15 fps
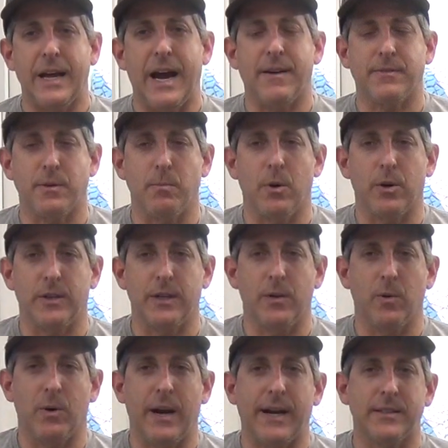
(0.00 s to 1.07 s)
aftermarket
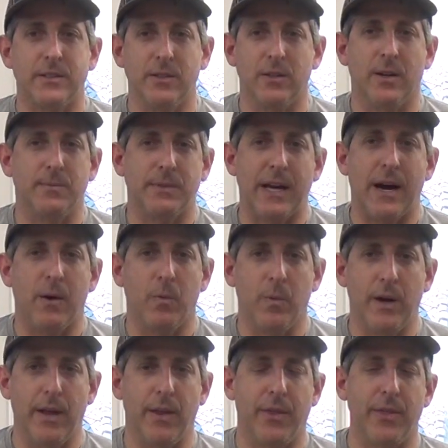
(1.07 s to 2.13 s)
or Axial comes out
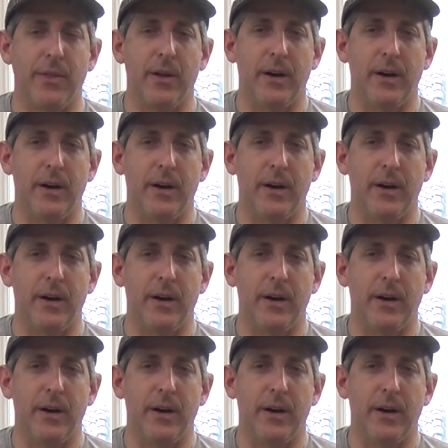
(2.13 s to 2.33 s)
with